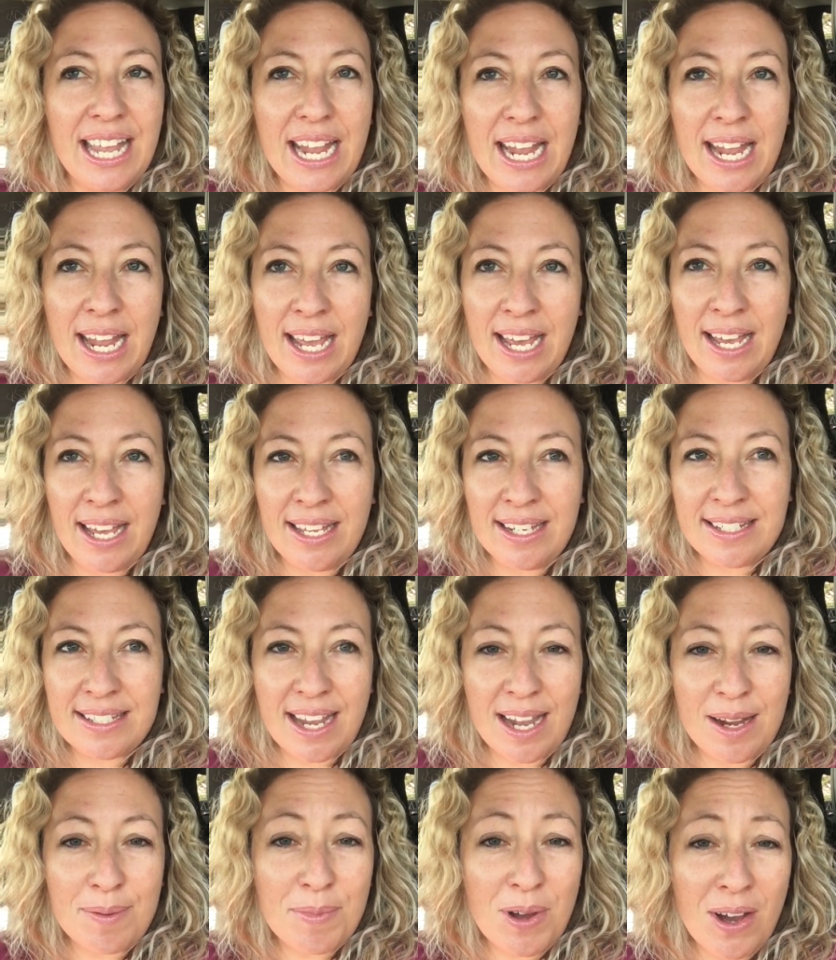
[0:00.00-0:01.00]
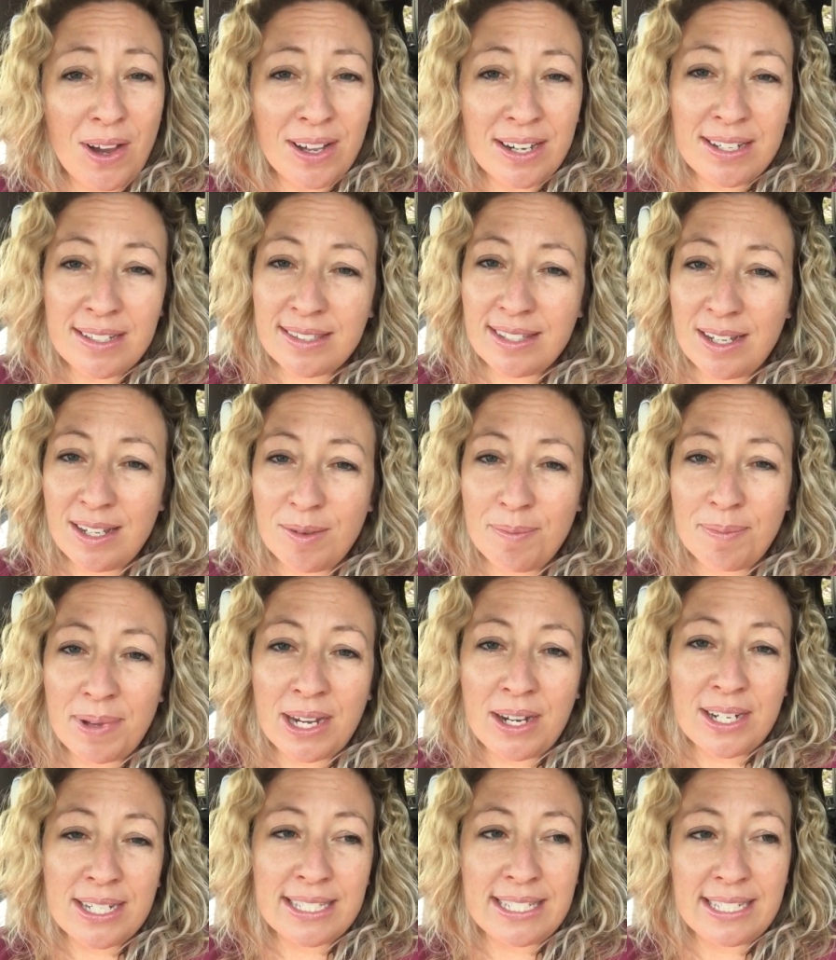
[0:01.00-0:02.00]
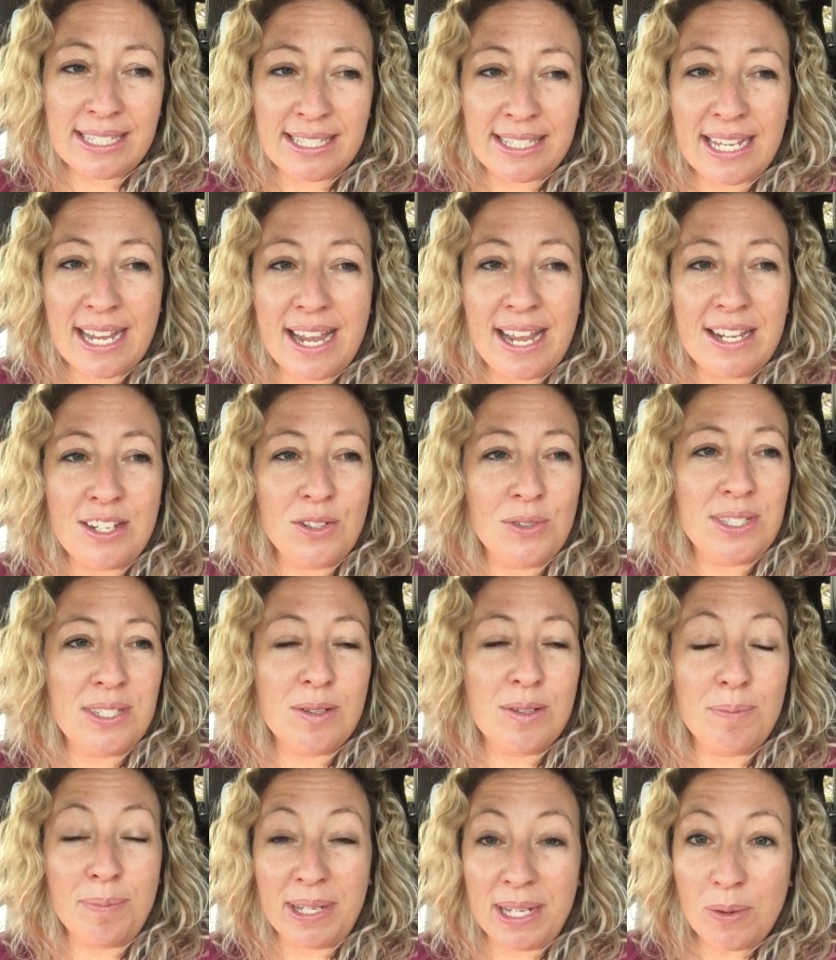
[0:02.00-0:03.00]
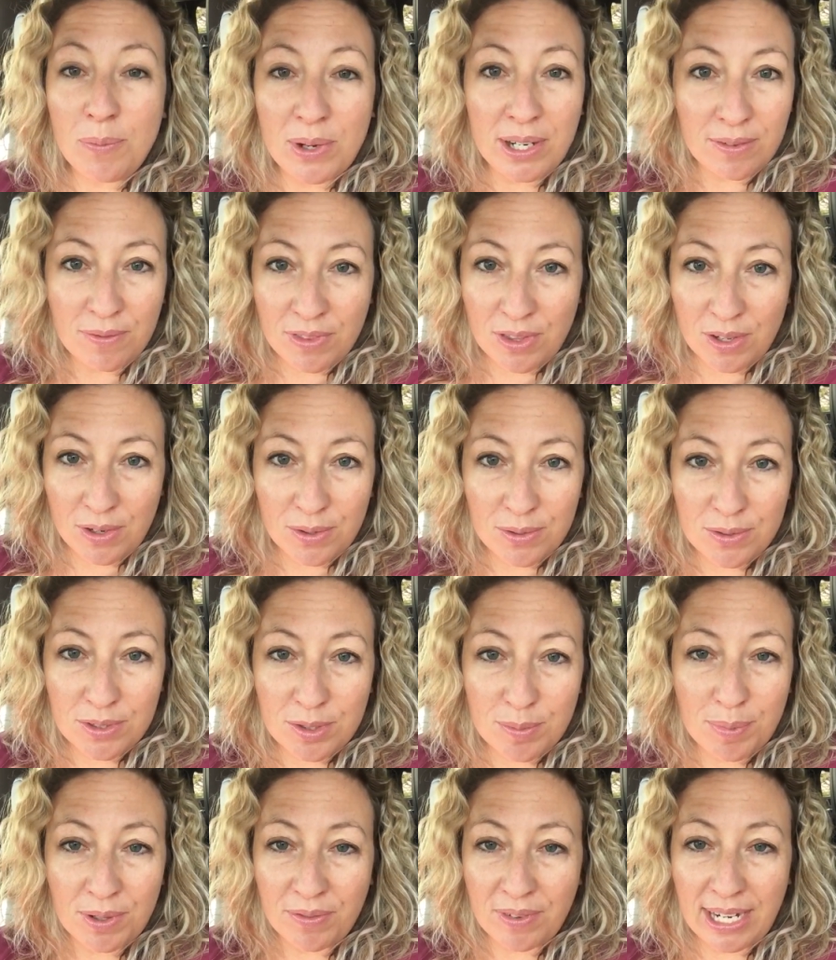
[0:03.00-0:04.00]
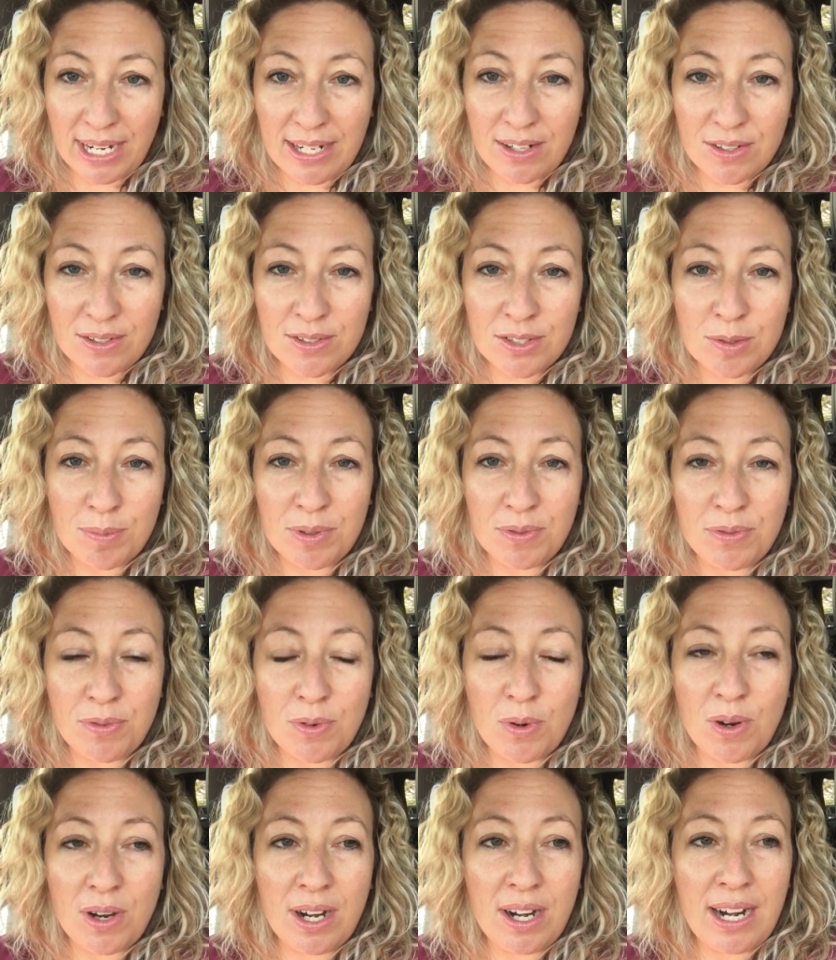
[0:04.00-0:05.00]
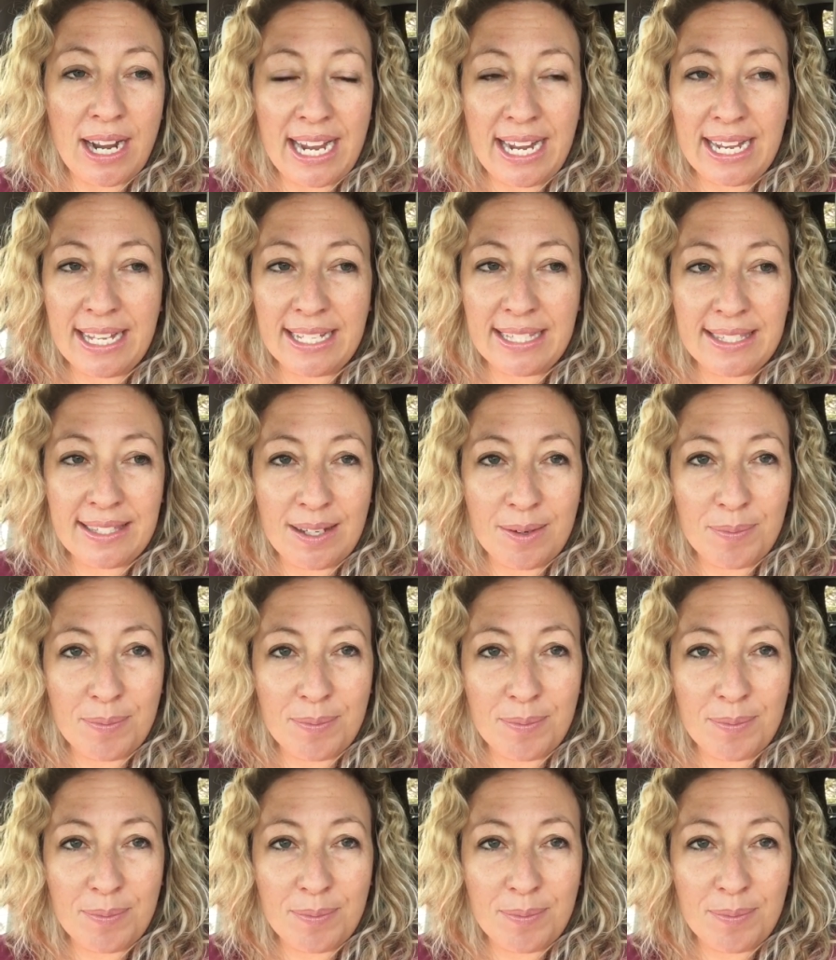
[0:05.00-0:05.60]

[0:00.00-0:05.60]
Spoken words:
And I'm honestly embarrassed to say I used to be one of those providers before I had